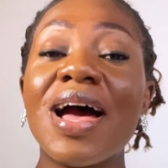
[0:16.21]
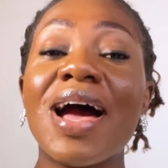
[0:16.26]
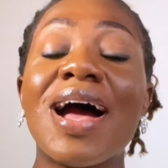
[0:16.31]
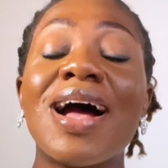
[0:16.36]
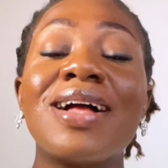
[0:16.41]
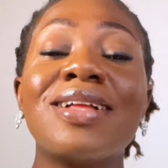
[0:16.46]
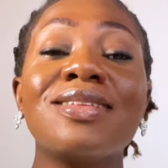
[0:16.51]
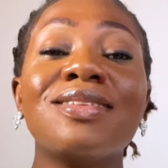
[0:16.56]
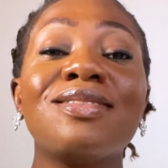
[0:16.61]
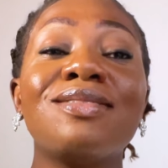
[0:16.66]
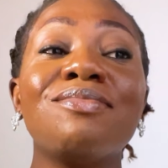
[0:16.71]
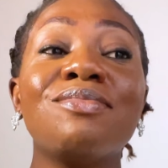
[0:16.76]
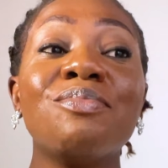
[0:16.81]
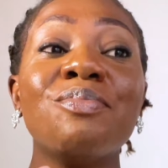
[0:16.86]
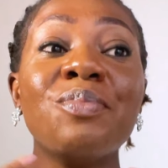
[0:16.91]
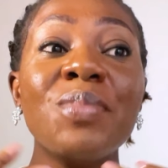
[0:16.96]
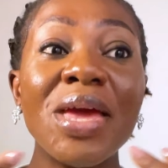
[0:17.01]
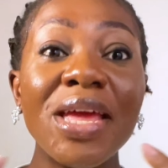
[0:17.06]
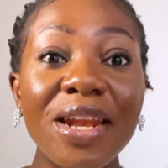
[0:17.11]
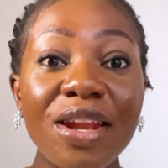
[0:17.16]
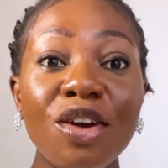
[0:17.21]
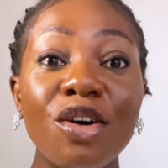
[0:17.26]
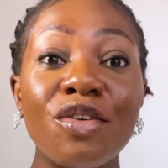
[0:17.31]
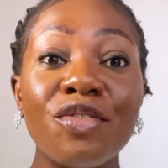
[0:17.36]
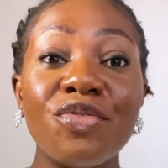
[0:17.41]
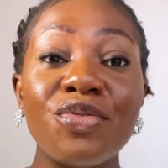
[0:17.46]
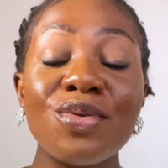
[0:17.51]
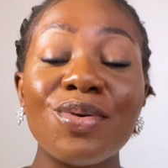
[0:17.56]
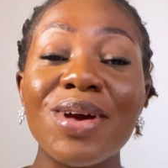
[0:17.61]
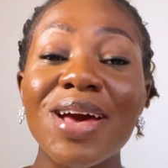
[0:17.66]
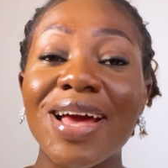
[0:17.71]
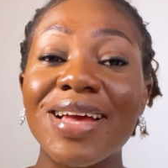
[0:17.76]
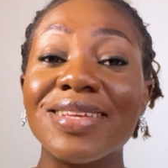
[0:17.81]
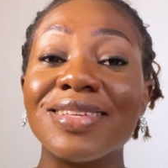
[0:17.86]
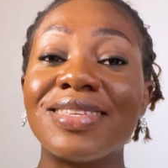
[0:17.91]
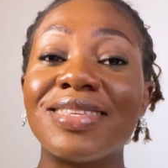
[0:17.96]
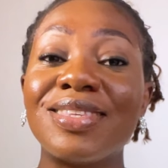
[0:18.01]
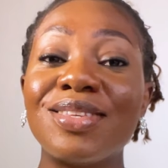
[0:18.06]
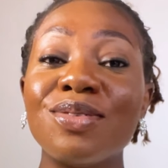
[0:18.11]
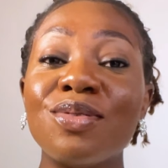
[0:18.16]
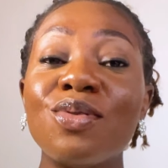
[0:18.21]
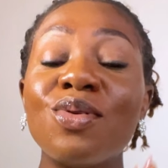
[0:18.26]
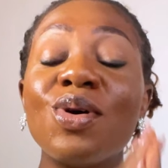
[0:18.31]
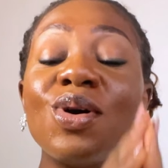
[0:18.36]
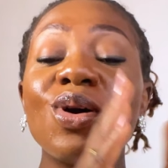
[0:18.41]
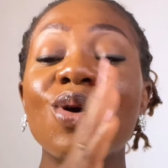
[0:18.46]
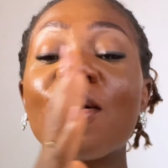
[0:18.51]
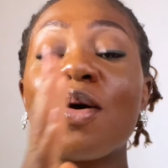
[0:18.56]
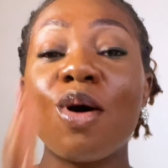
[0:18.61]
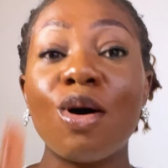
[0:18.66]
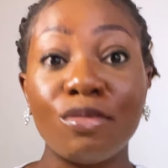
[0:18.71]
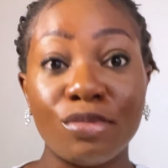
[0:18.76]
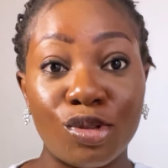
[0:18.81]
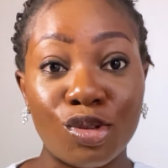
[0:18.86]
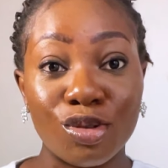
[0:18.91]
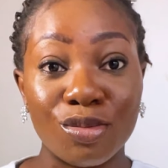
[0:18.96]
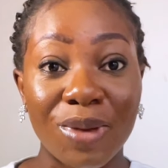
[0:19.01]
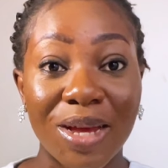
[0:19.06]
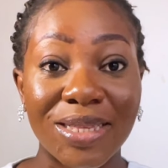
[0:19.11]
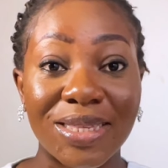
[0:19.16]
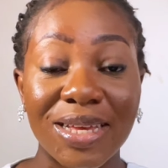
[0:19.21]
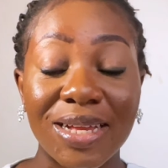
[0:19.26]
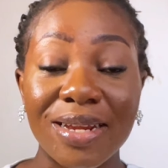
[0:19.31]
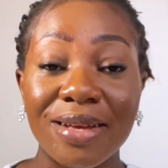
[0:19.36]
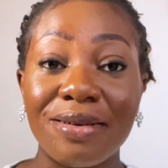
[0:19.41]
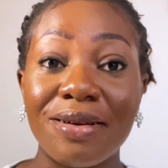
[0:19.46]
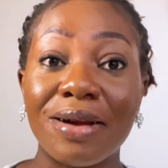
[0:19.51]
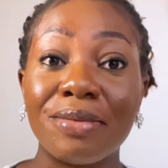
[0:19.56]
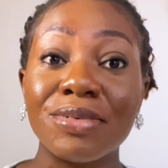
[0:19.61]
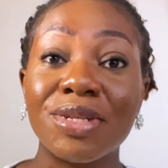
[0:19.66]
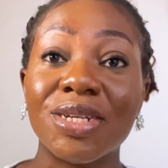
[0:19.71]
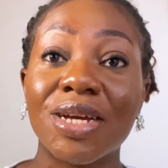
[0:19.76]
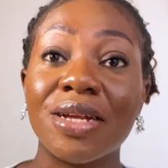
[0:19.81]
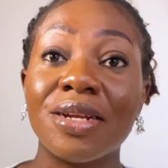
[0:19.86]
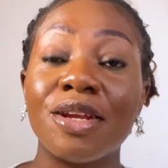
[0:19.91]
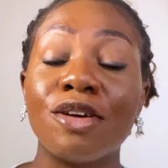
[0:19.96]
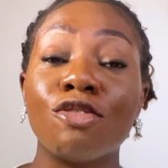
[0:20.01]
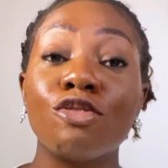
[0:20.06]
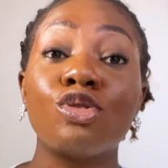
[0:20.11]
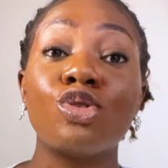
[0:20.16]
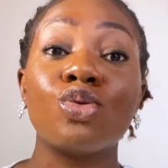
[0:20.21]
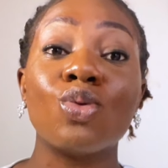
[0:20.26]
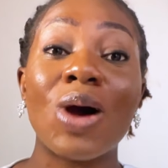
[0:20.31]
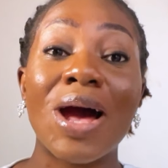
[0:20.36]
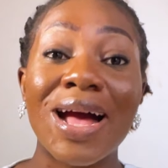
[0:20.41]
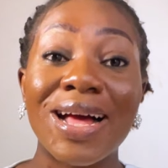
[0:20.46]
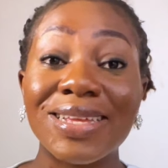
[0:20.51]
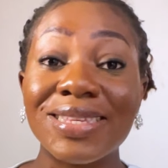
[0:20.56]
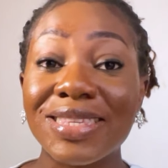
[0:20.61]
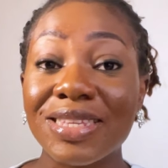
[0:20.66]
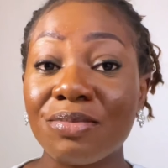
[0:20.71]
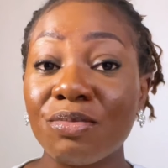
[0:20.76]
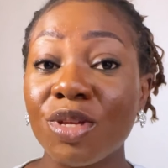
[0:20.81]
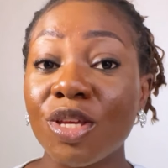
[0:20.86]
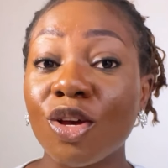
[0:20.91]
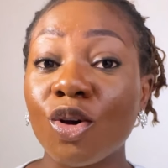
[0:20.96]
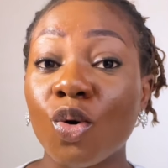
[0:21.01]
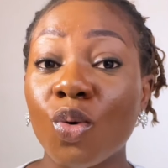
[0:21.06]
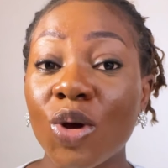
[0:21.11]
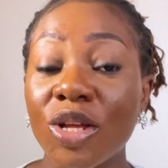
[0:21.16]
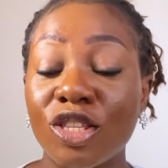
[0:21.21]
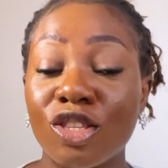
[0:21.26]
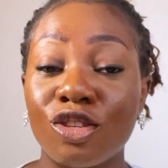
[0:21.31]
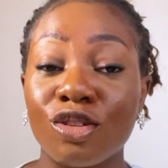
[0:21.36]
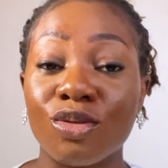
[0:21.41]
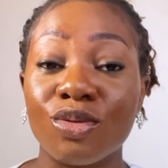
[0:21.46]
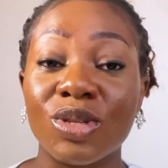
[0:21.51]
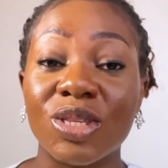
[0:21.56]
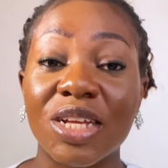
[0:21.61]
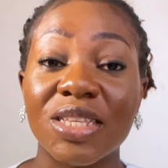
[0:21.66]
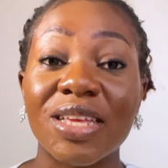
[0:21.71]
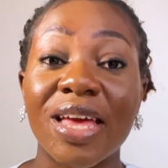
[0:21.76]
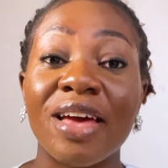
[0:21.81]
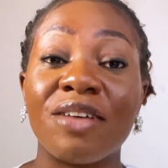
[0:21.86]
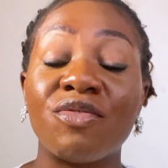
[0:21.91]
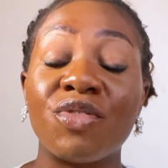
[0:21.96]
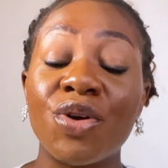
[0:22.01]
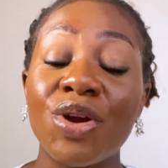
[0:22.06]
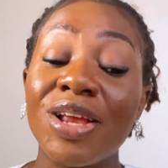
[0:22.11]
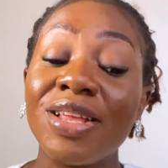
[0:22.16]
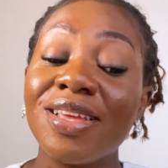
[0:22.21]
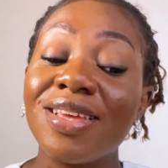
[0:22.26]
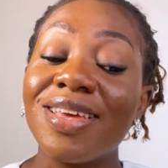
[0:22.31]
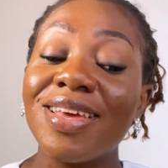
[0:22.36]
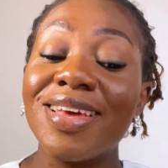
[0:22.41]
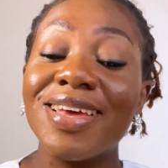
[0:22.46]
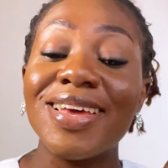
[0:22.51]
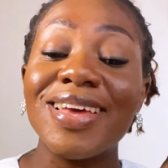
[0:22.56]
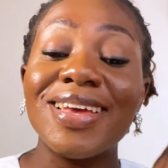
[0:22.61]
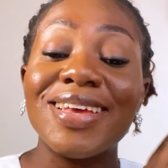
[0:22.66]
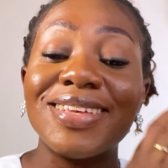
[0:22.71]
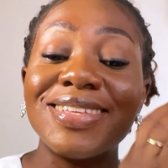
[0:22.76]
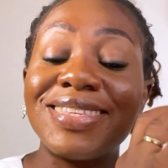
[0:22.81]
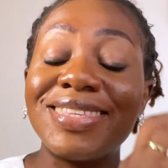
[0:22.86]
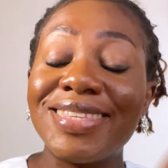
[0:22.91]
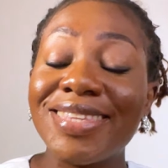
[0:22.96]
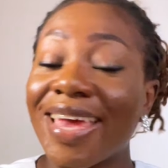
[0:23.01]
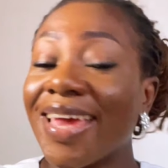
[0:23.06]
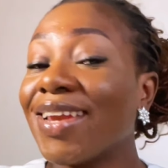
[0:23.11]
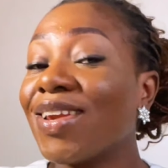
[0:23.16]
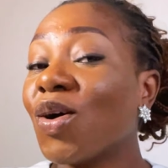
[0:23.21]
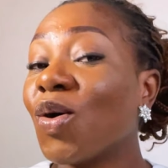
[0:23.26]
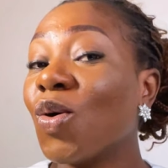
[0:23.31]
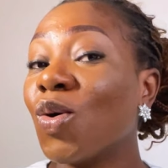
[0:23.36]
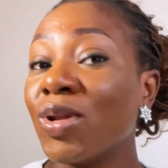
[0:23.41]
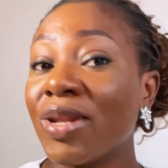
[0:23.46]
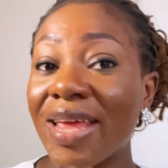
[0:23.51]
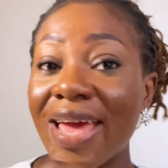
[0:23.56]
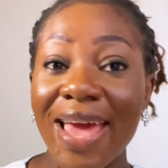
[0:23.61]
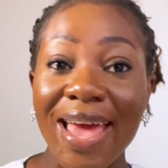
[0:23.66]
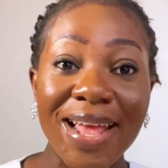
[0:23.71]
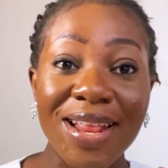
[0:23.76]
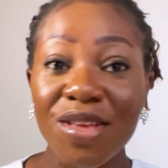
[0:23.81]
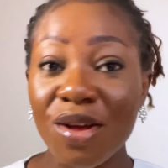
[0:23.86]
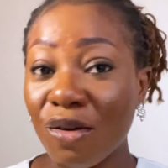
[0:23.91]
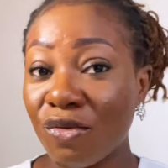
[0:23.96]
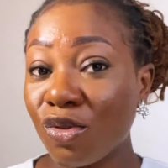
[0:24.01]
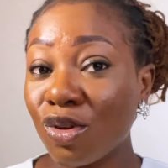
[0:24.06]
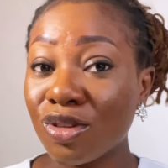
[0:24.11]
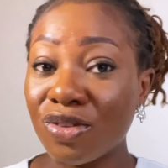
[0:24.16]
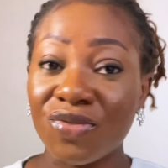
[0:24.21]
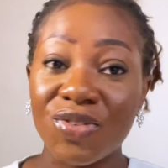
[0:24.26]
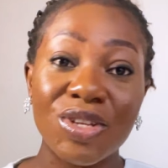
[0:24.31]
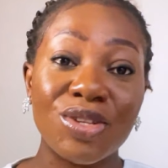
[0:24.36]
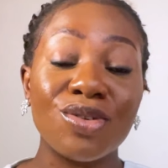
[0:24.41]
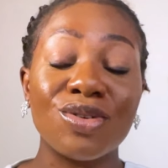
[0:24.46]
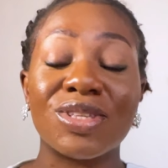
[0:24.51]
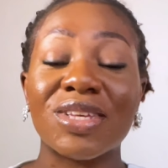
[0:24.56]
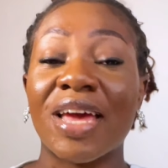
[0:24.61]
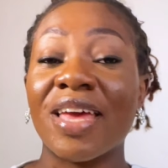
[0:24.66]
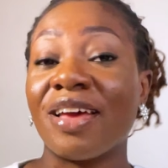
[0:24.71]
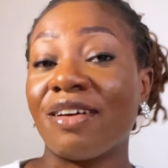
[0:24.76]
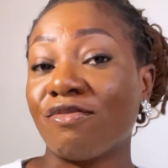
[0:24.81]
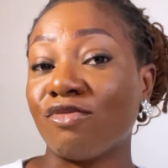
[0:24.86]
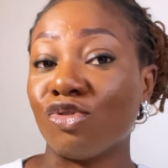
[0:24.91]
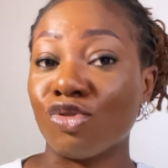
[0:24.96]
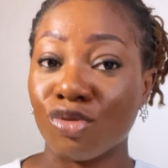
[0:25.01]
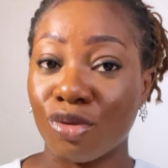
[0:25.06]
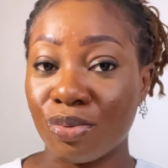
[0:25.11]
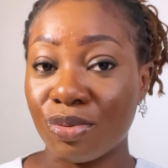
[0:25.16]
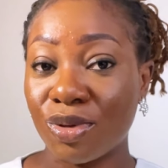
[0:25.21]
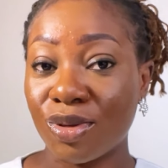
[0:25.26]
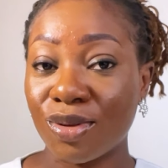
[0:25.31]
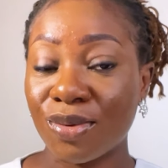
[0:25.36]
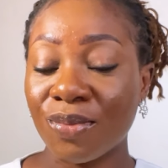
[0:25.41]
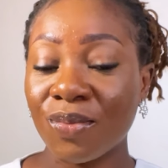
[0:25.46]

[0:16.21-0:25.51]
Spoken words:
and many of you guys still come to my Telegram channel to ask me questions that I have already said on any of those videos I have dropped.